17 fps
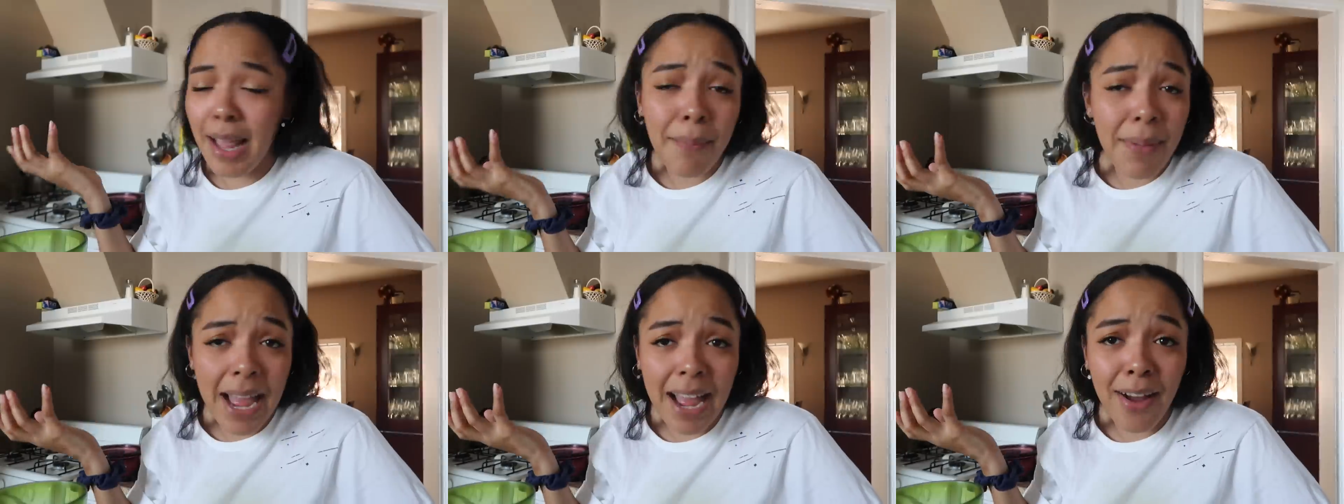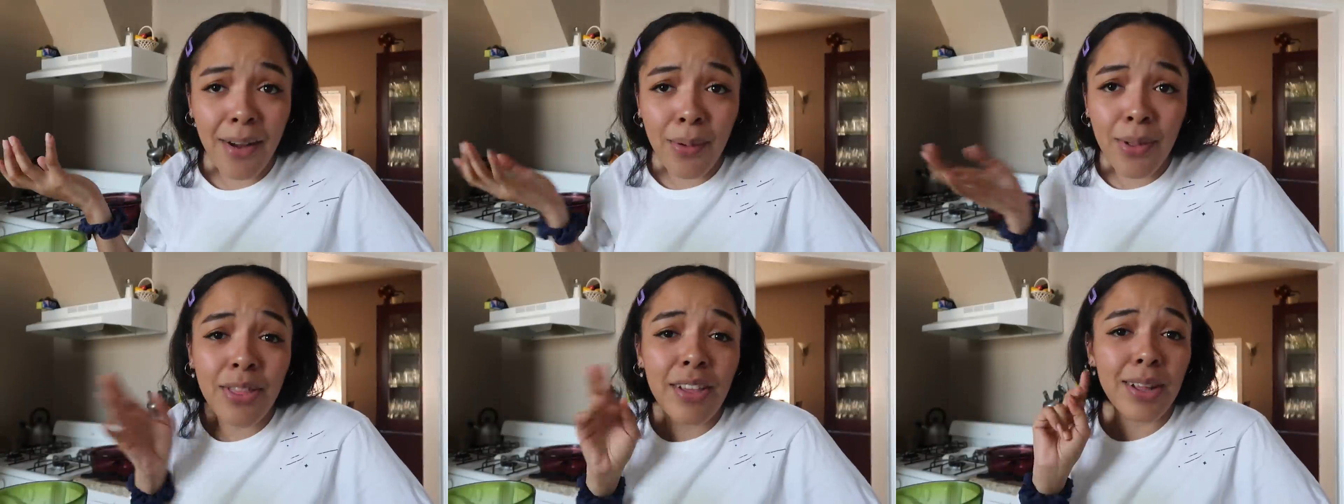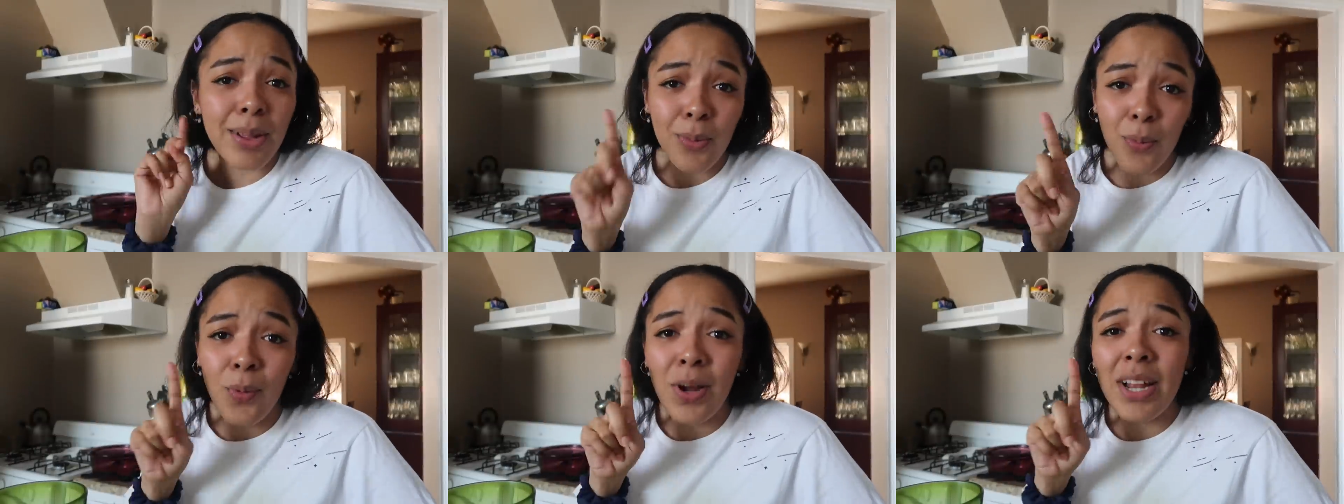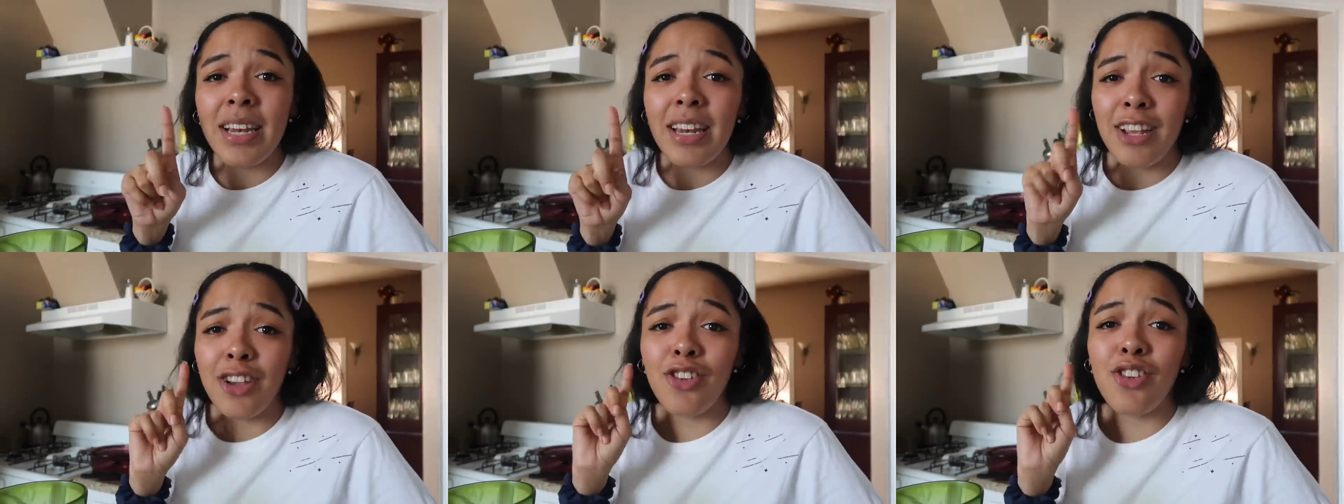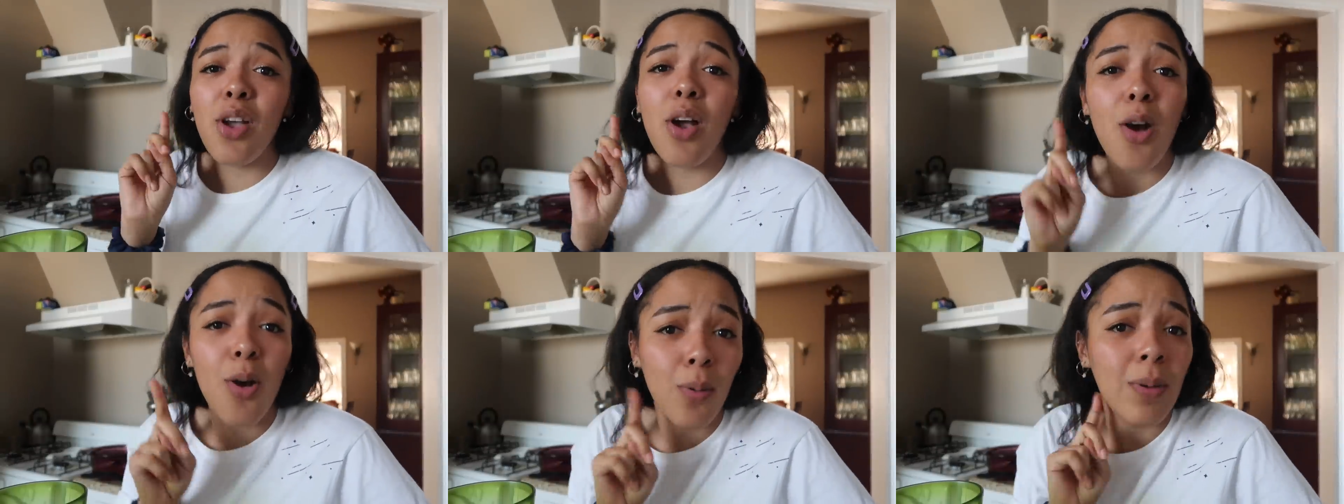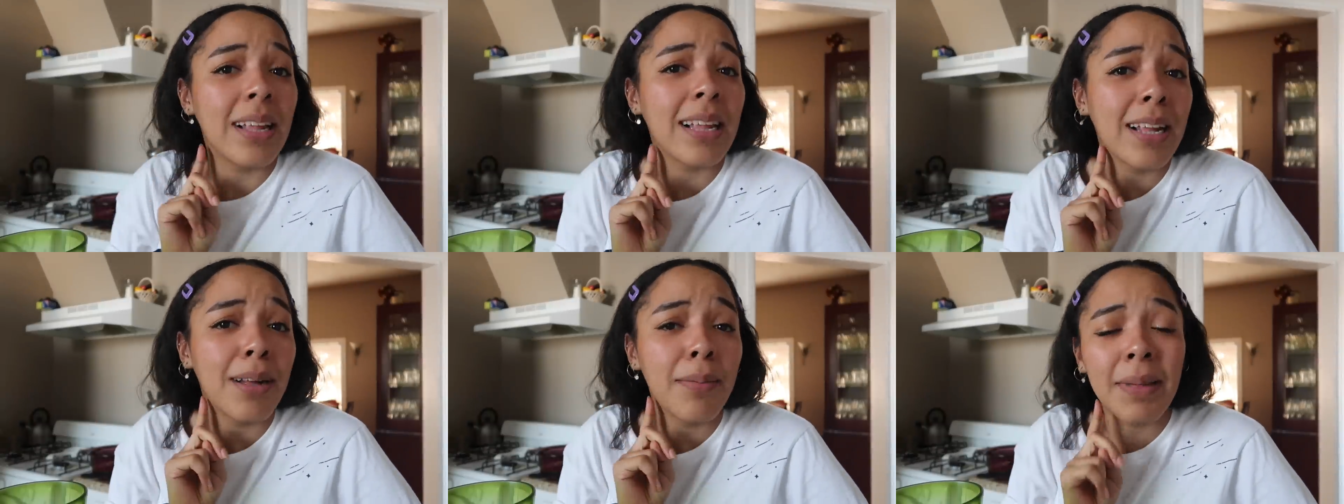Somehow this one dish
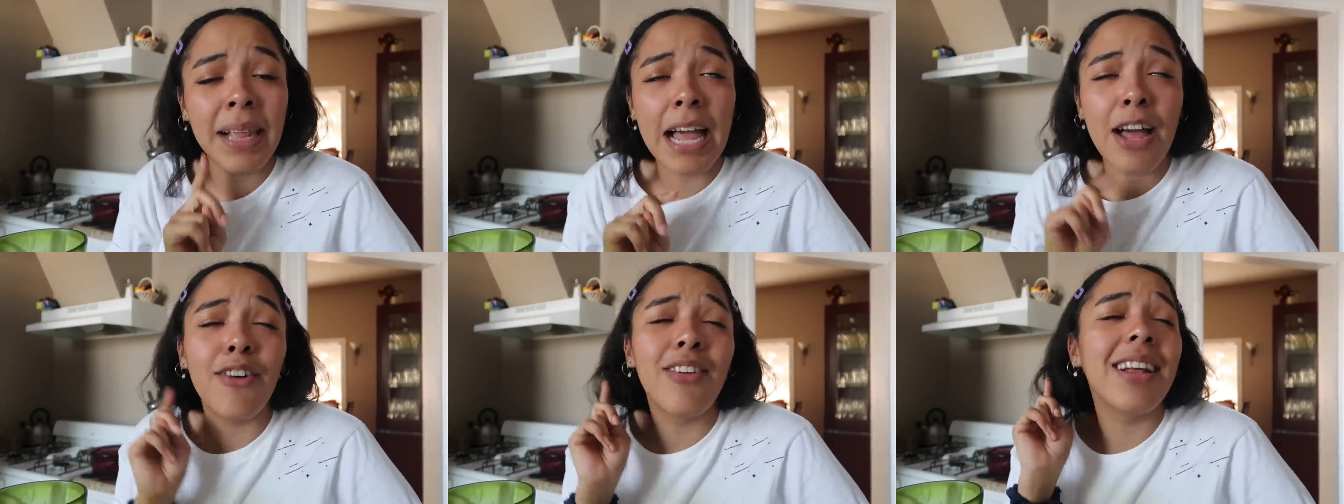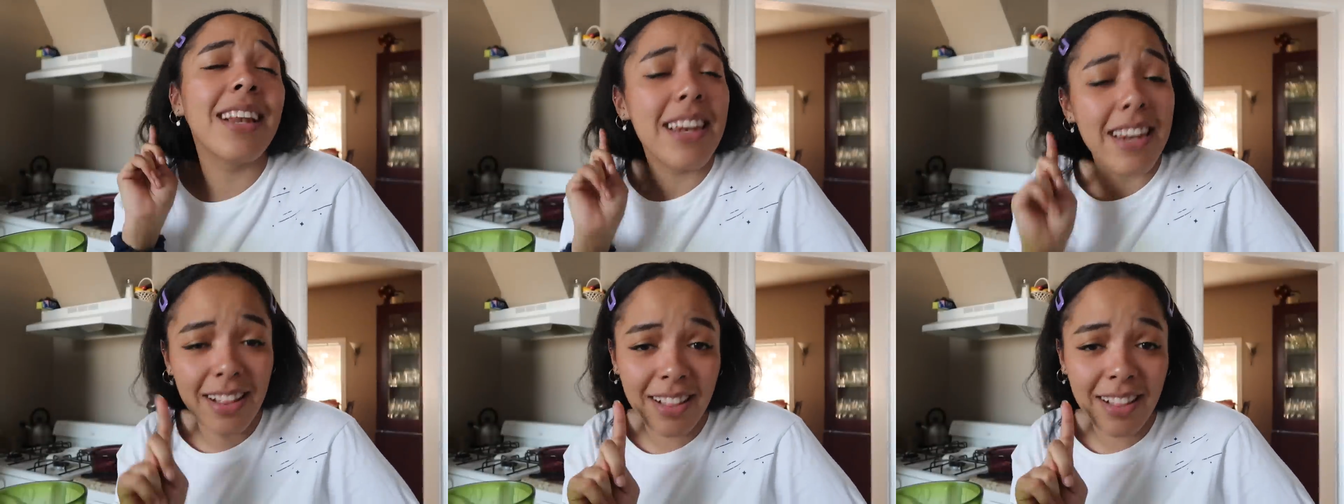always comes out